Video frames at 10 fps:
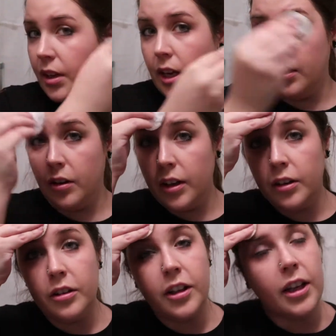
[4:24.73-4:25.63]
I know I
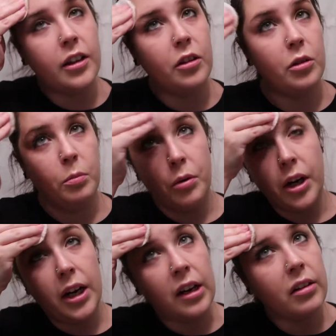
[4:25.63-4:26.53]
do like those
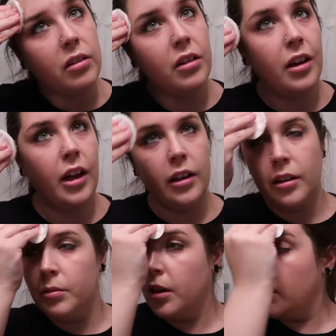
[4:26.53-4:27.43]
breaks as
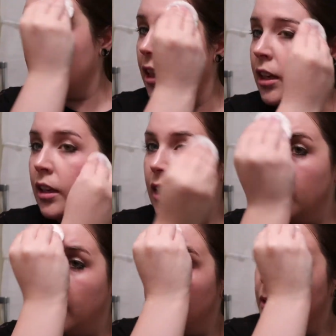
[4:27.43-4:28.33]
I'm talking.
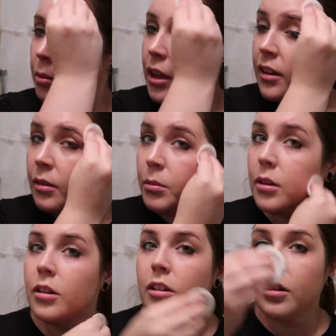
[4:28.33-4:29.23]
It's because I'm
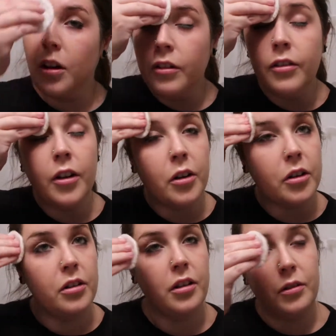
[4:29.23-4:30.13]
just so
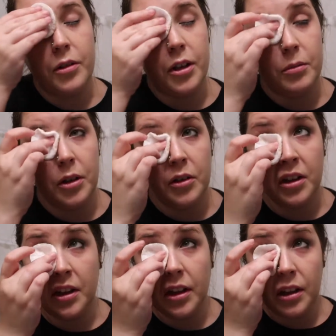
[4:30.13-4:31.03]
focused on what I'm
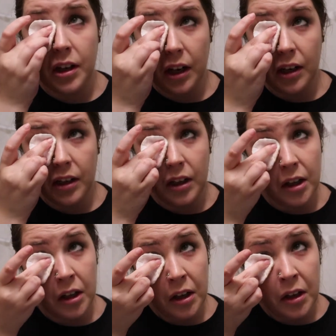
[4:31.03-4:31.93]
doing that I kind of like
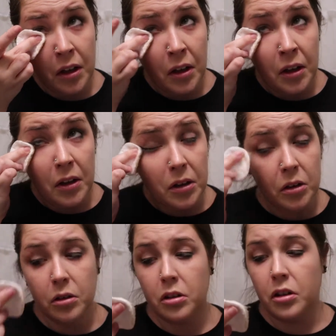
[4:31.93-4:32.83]

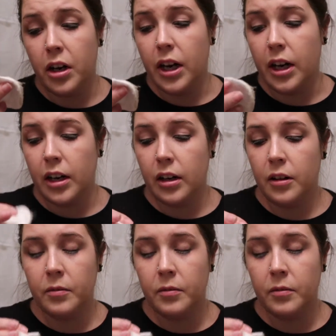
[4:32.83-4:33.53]
lose track